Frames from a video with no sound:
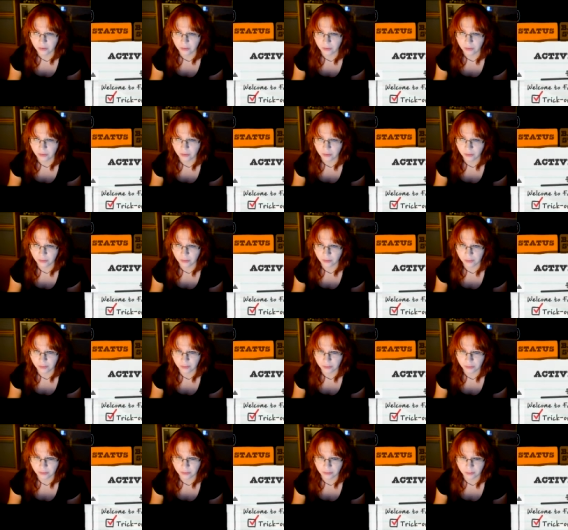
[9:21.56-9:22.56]

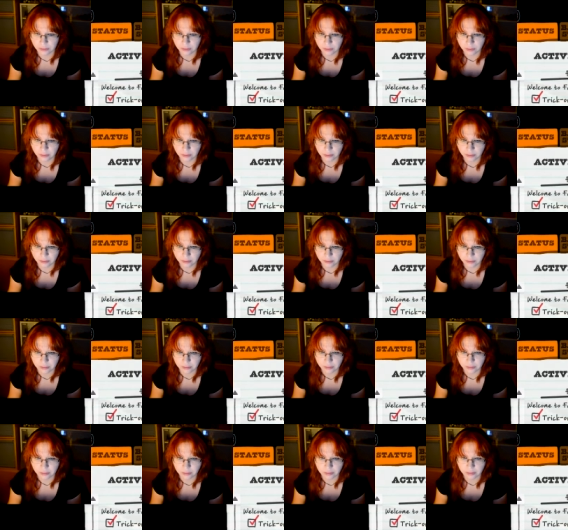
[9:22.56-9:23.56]
Or...
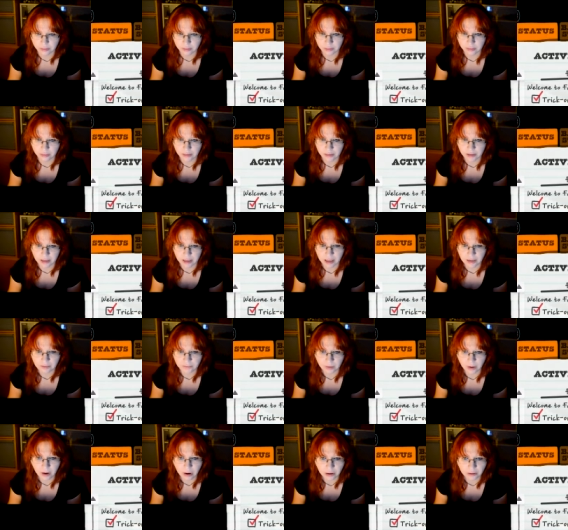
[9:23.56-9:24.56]
I
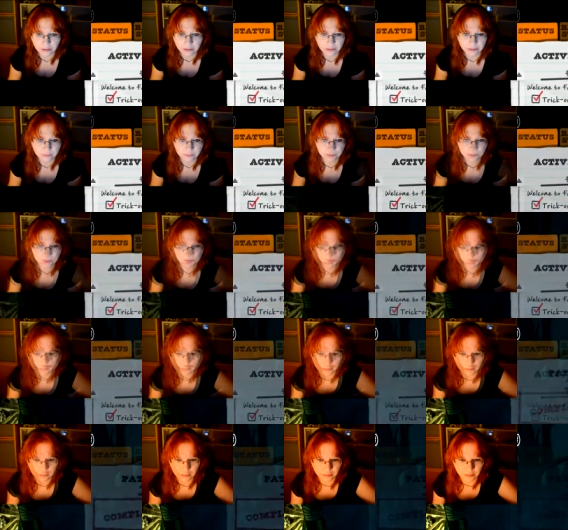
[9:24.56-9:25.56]
have all the quests.
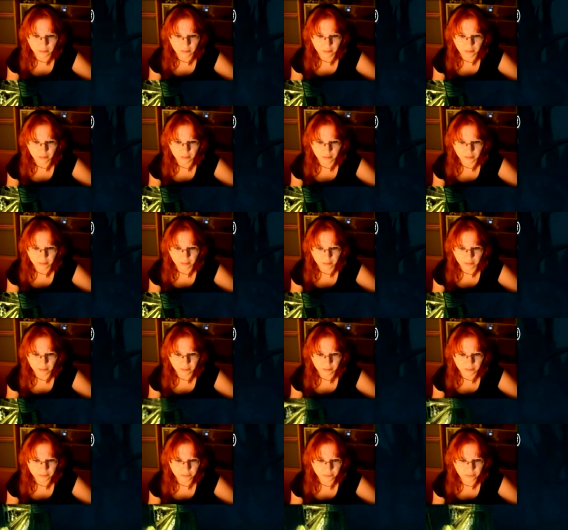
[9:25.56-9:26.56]

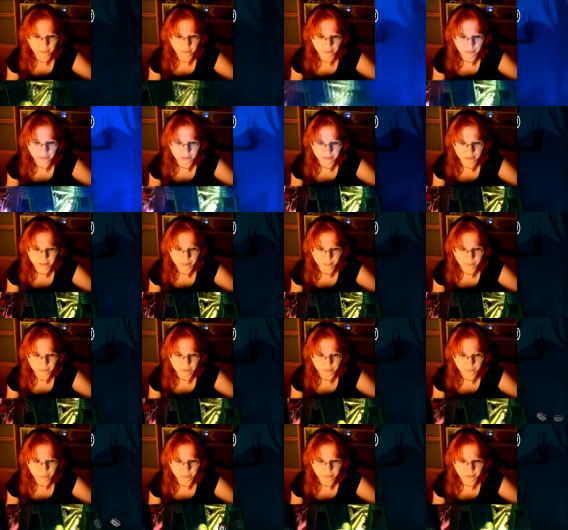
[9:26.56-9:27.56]
So I can be
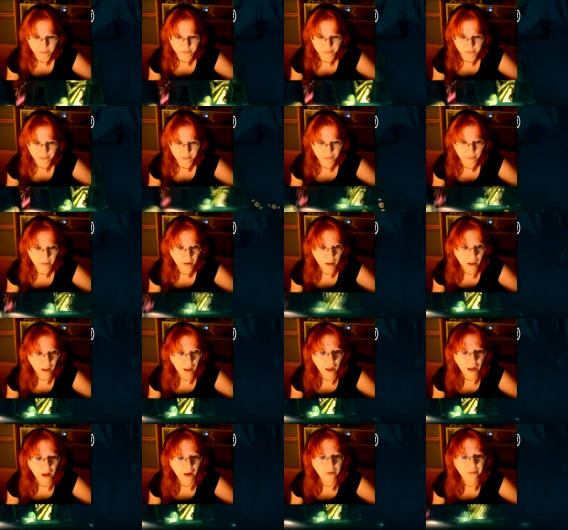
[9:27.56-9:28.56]
quick now.
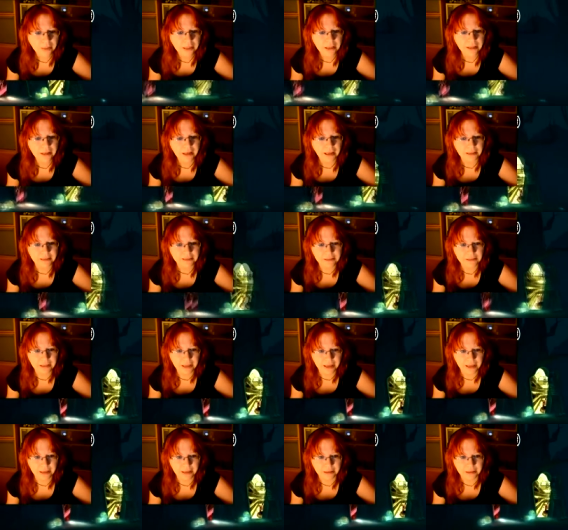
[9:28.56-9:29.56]
Oh, thank God!
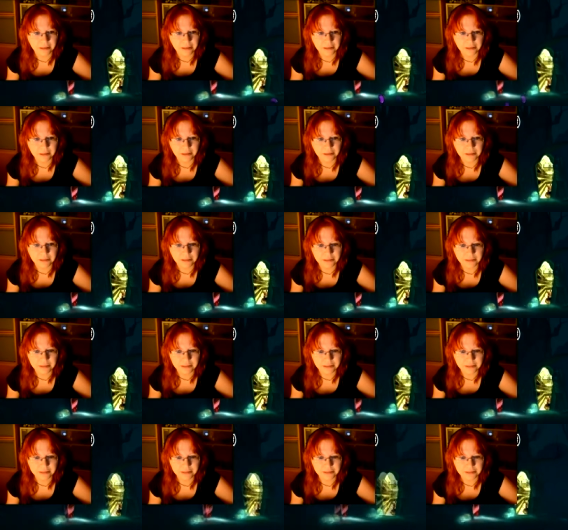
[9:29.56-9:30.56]
Yeah!
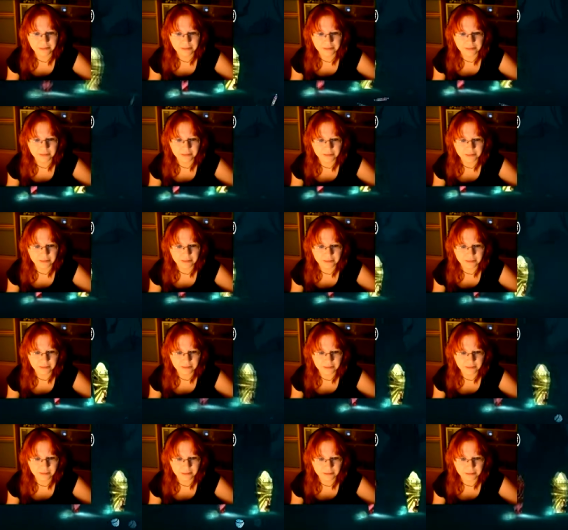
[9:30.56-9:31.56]
Yes, yes, yes, yes,
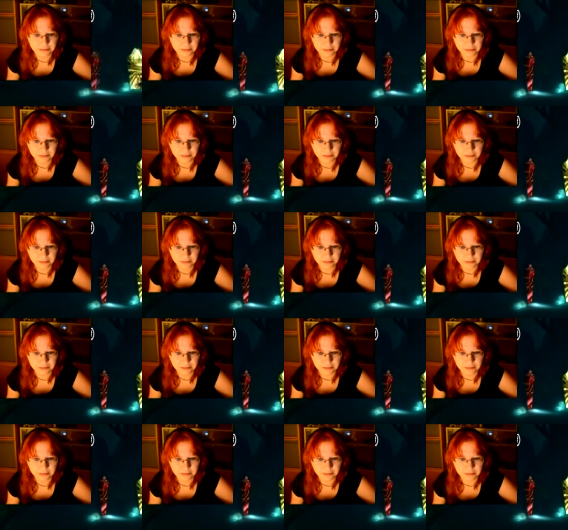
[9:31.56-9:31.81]
yes.